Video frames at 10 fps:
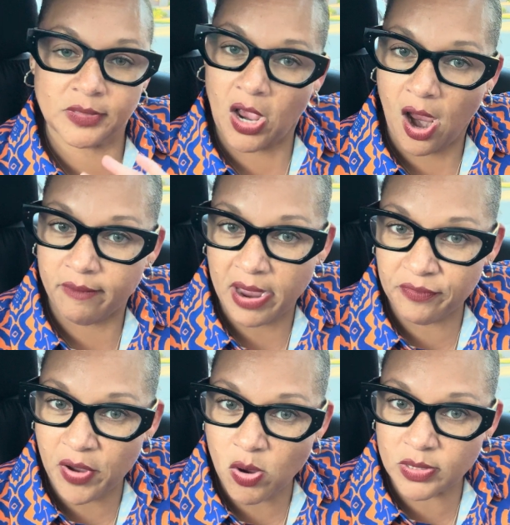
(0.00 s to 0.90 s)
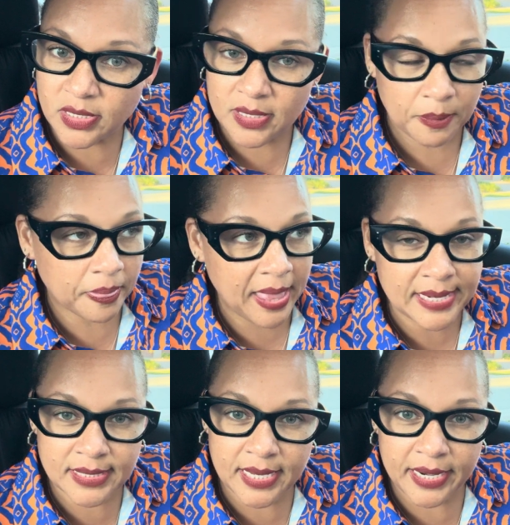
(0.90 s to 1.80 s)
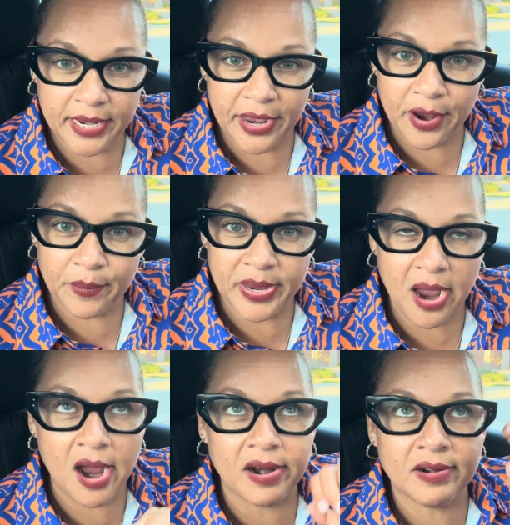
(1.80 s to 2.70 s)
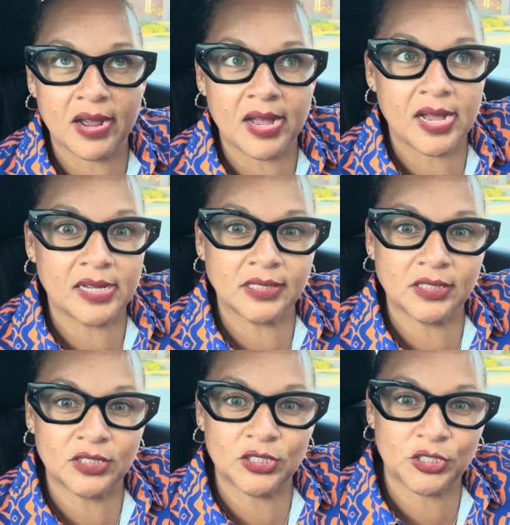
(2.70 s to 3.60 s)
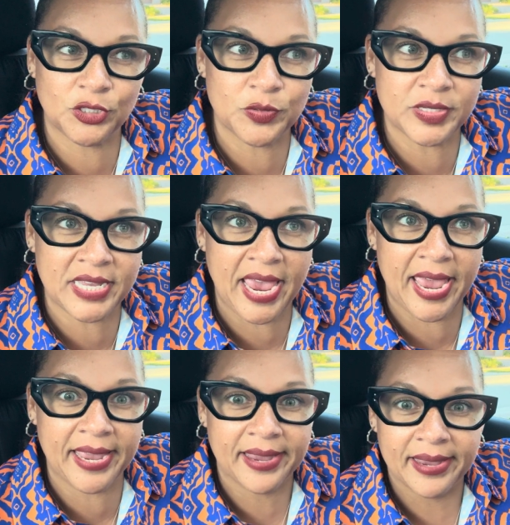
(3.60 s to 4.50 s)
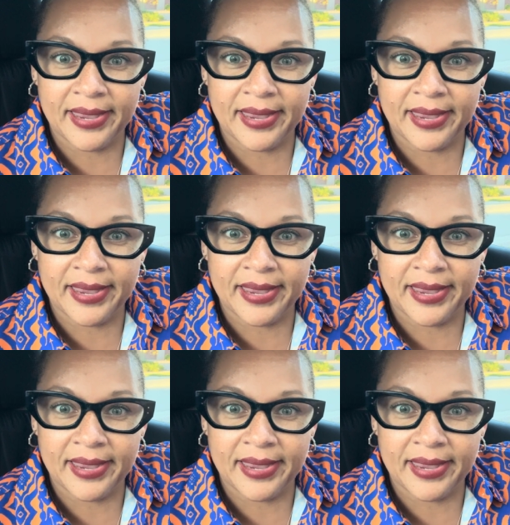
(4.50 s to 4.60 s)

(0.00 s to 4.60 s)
All right, folks, that's it. Here we are, Tuesday.